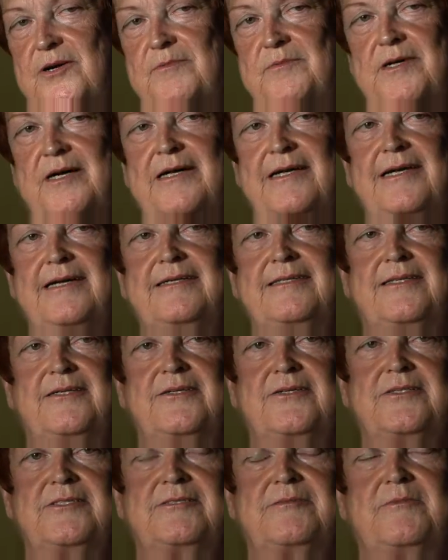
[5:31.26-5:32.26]
I'm not out
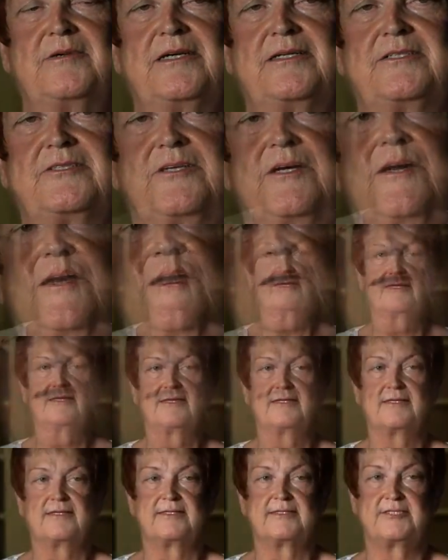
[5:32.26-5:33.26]
there as much.
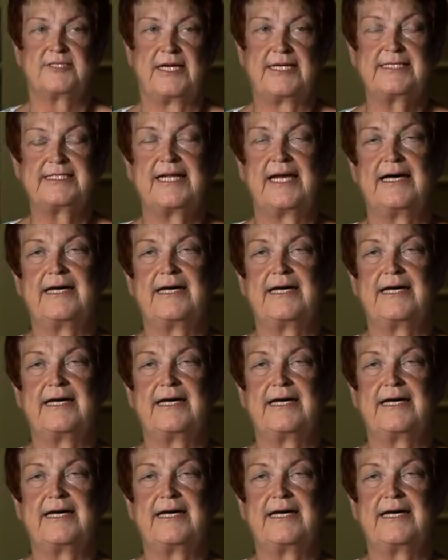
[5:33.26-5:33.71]
Jason